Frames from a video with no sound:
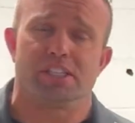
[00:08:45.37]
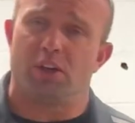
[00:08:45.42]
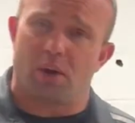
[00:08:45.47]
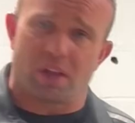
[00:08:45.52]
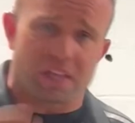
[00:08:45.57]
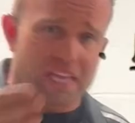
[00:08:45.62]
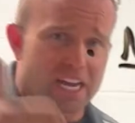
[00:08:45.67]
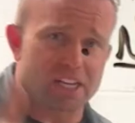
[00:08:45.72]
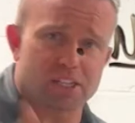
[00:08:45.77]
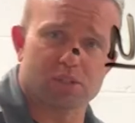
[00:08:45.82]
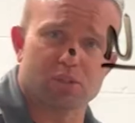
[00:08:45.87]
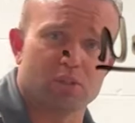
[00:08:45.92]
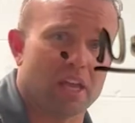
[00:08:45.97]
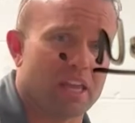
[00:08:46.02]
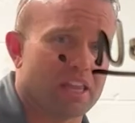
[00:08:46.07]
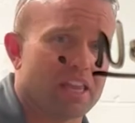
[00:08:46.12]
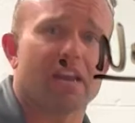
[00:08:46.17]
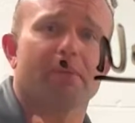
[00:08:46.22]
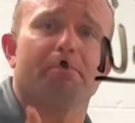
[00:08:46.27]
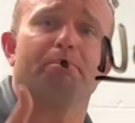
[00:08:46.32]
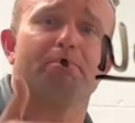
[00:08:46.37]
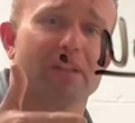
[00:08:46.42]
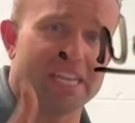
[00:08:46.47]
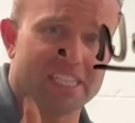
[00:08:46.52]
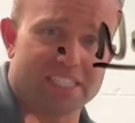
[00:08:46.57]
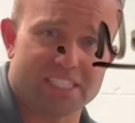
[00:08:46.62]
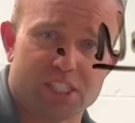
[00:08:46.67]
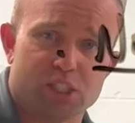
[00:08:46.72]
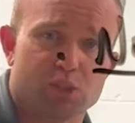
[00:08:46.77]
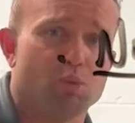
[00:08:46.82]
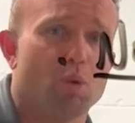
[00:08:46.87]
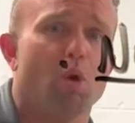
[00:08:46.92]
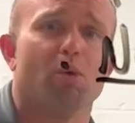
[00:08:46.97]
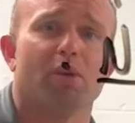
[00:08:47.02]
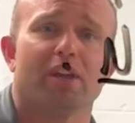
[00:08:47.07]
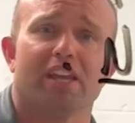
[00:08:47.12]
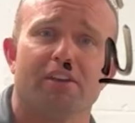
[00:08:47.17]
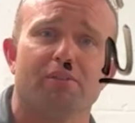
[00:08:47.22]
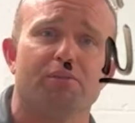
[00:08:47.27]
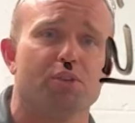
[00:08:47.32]
A lot of places
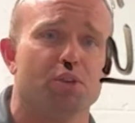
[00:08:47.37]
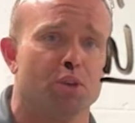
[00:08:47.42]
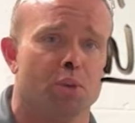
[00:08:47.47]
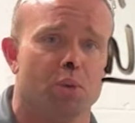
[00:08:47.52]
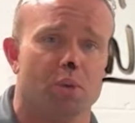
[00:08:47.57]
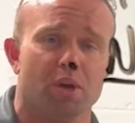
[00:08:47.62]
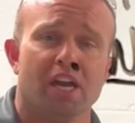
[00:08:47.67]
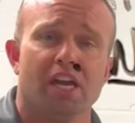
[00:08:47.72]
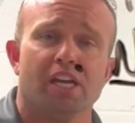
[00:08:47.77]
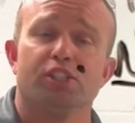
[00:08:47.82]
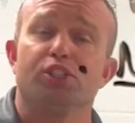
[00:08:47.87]
won't give you